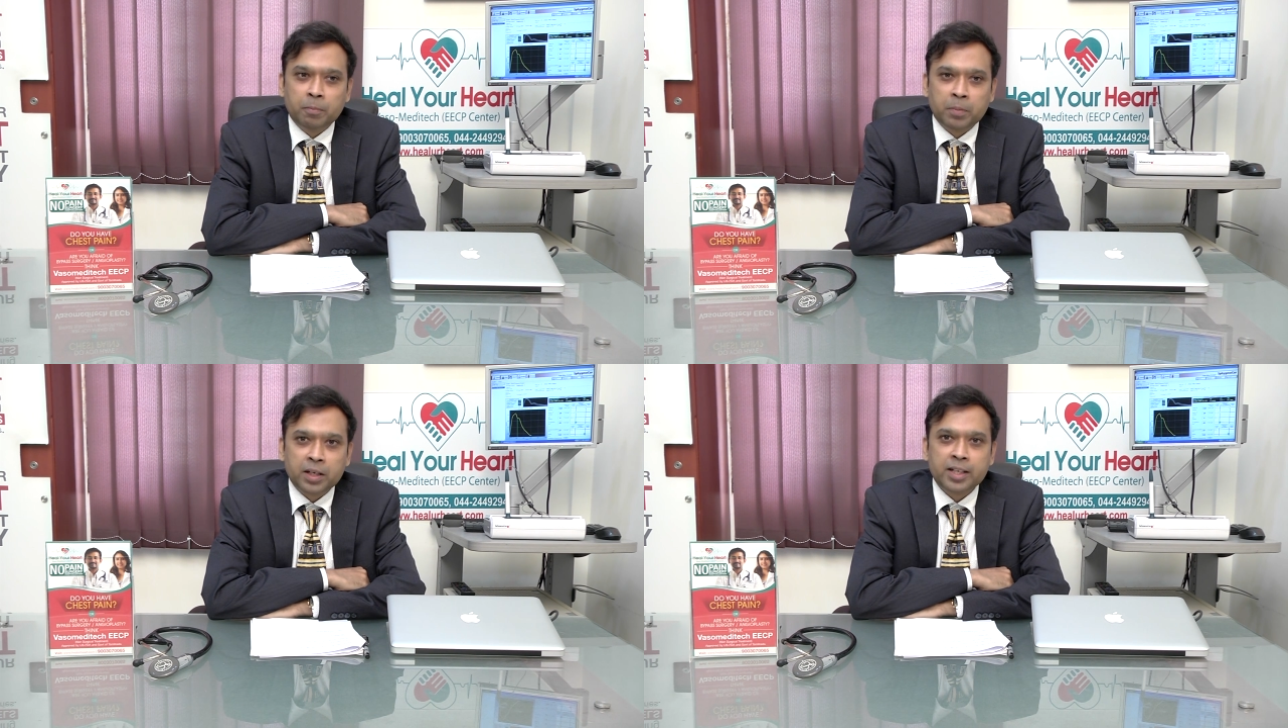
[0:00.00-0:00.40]

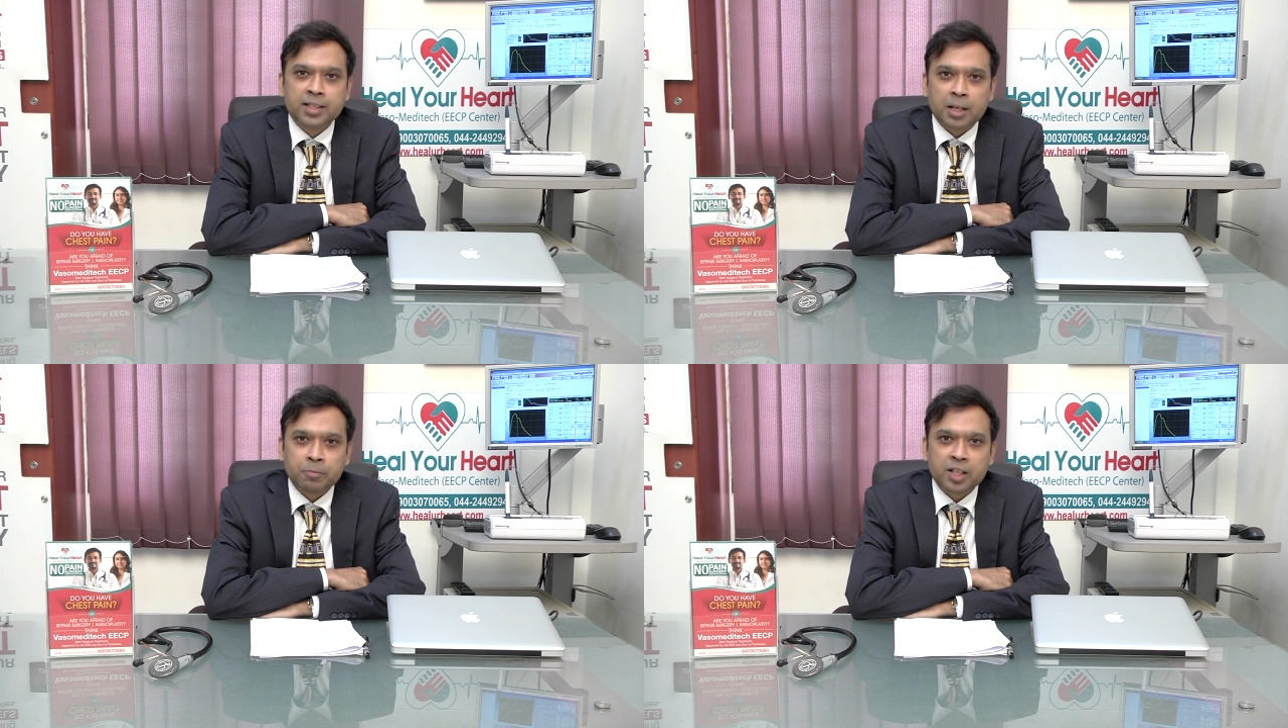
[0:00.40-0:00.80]
but it
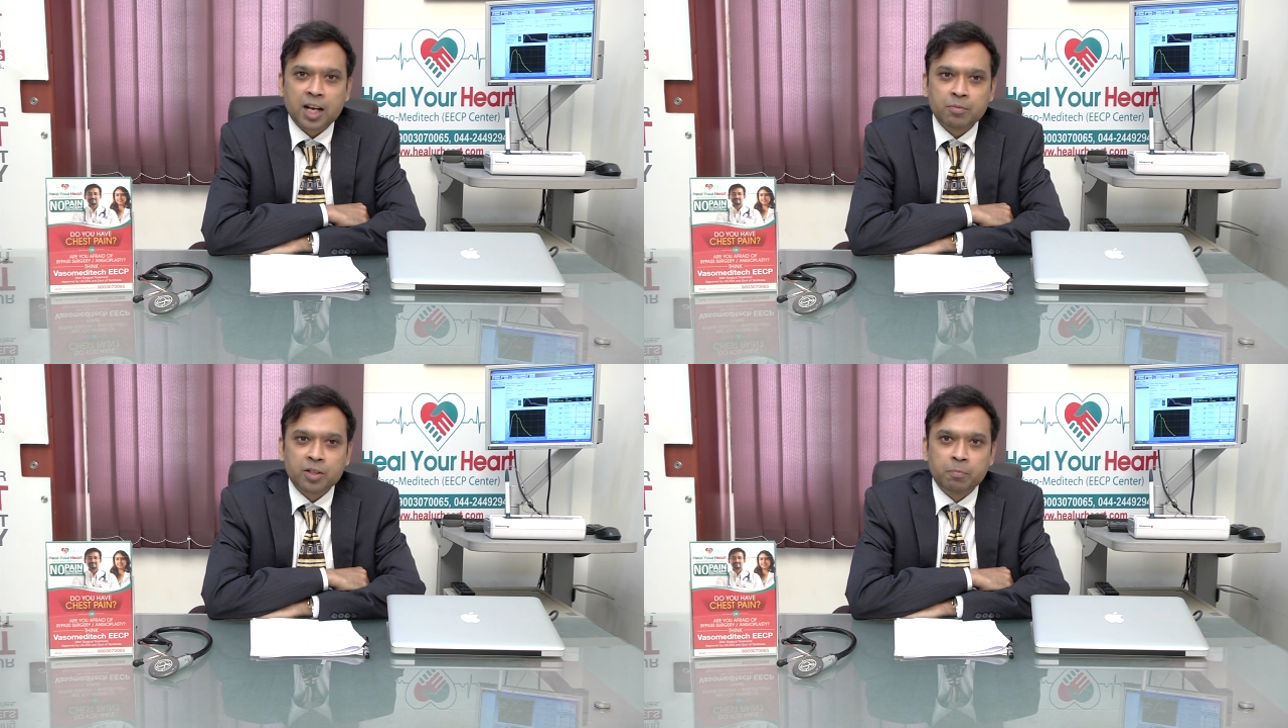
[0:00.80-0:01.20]

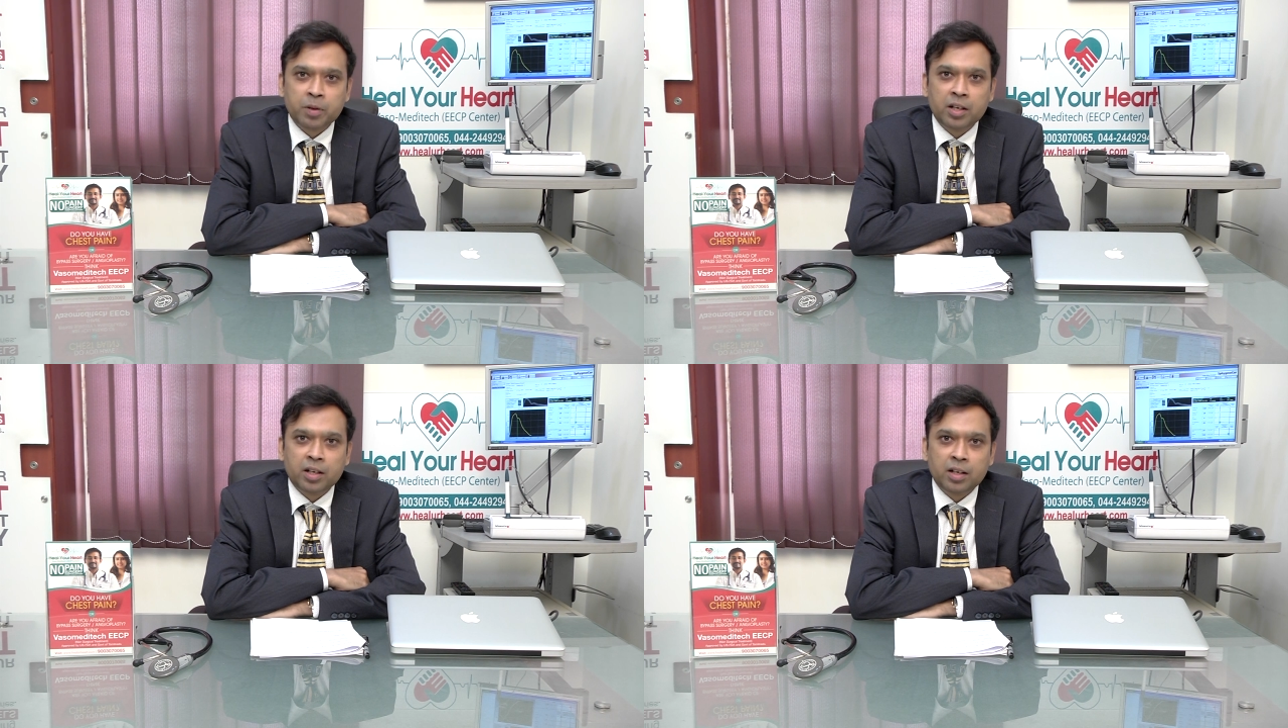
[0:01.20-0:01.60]
sometimes it
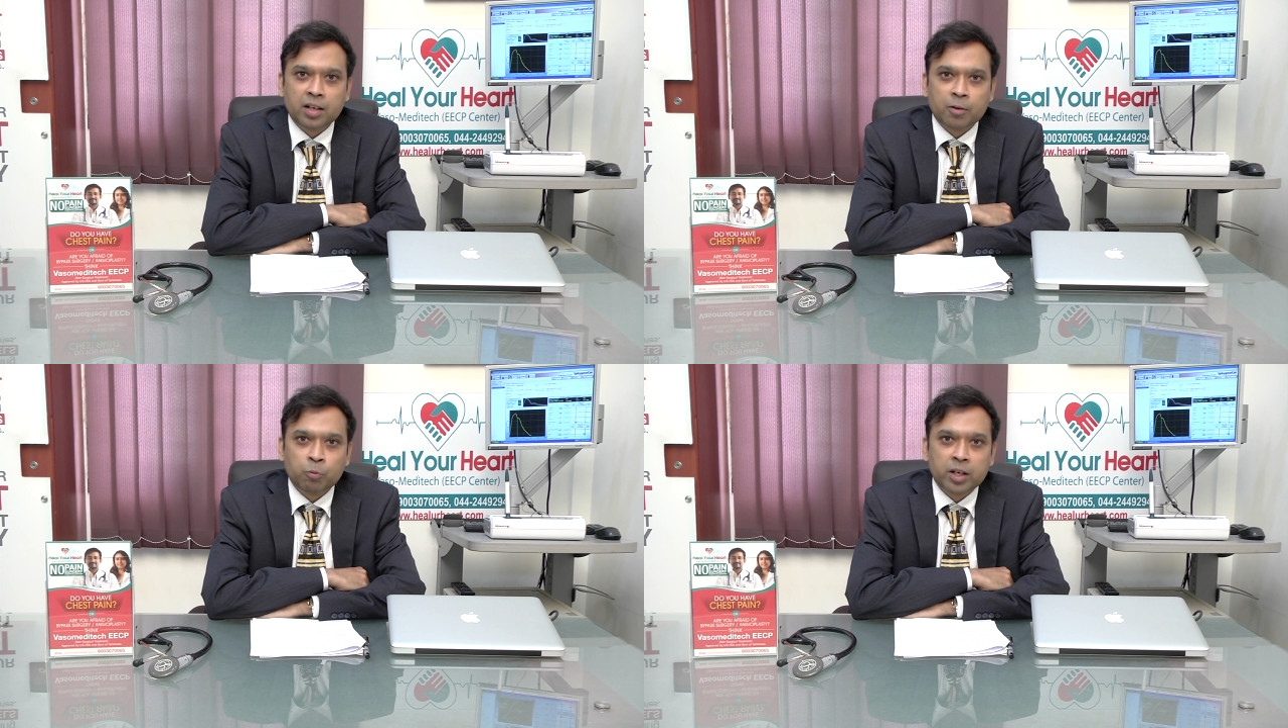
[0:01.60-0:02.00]
been
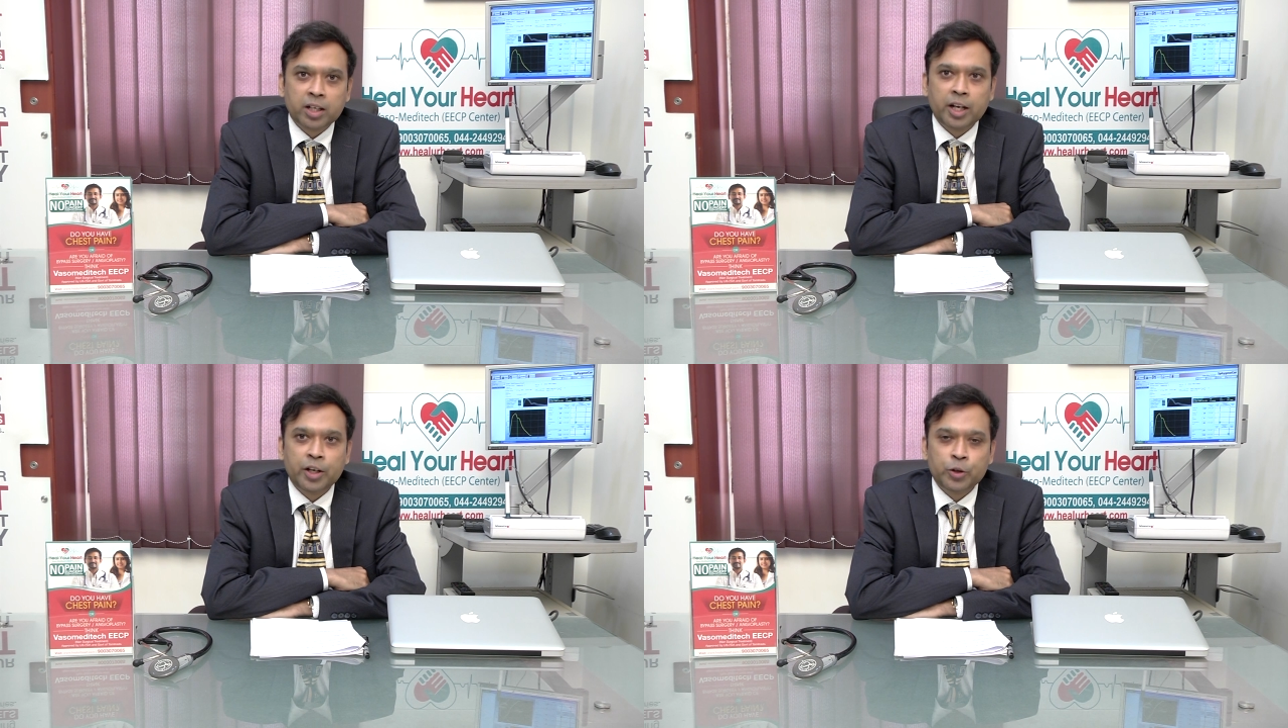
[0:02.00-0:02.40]
inadvertently